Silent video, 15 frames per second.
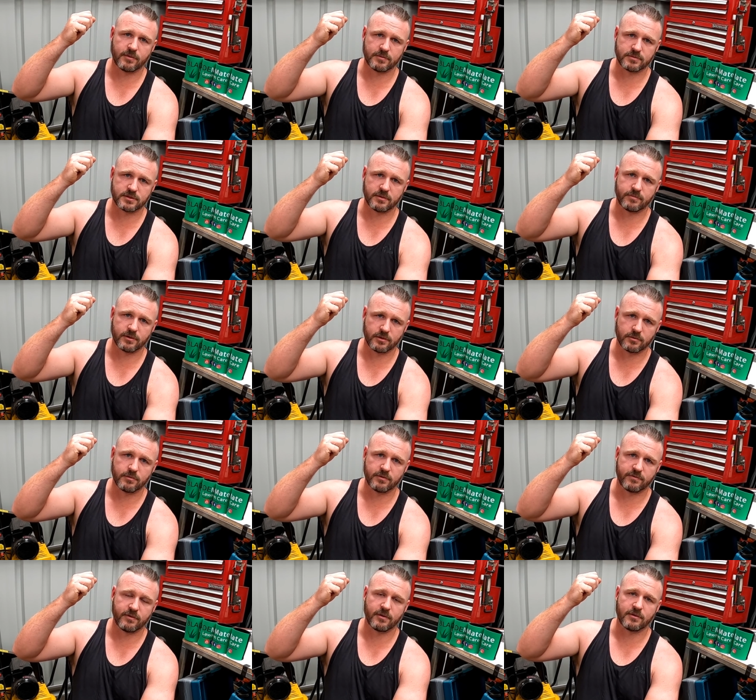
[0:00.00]
whip snipper a little
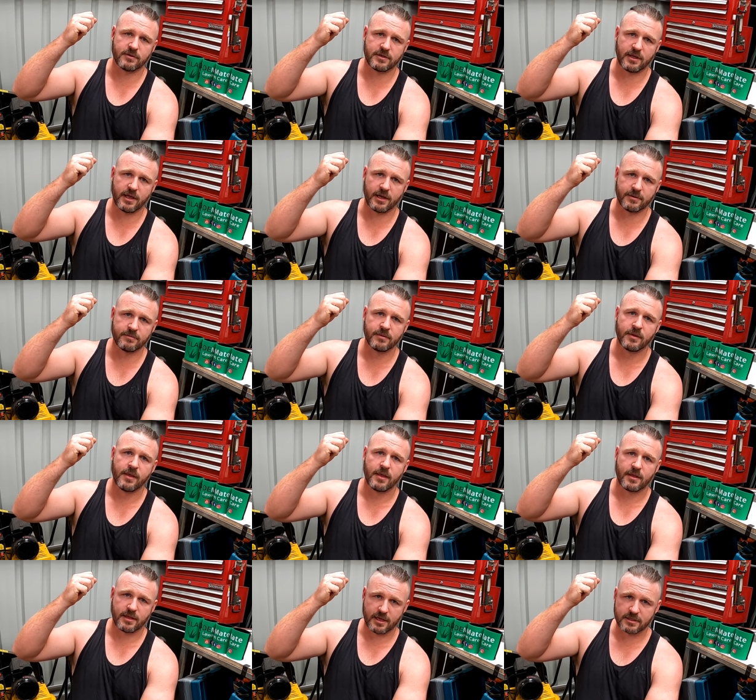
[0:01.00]
bit further down,
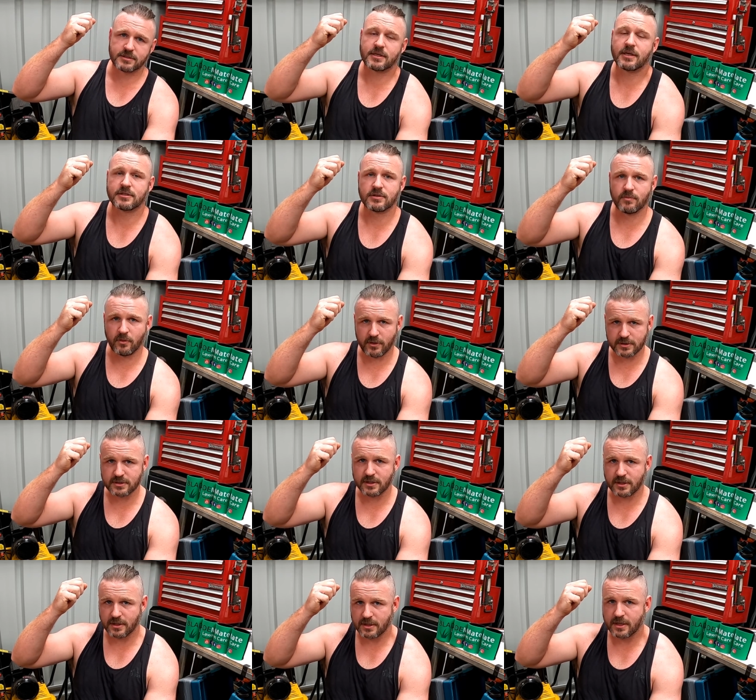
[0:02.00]
yes, get your minds
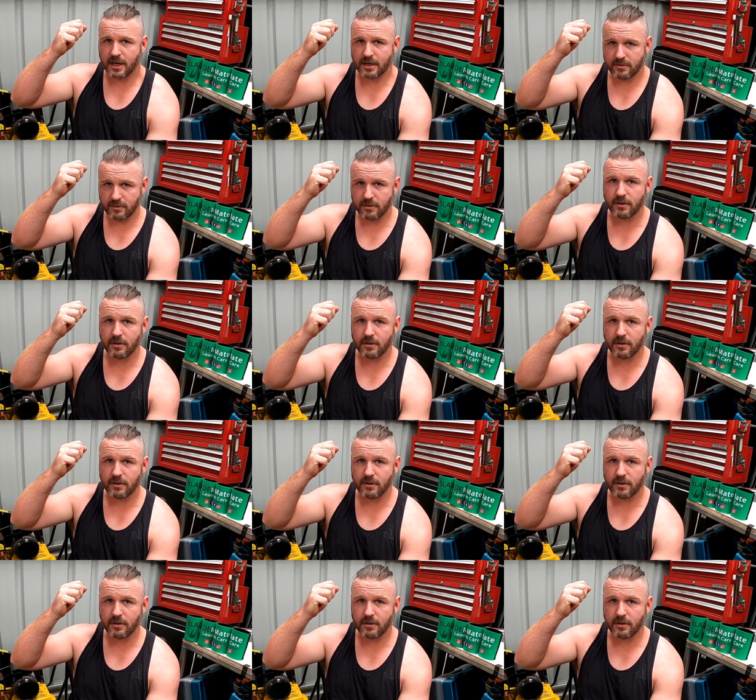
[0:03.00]
out of your gutter.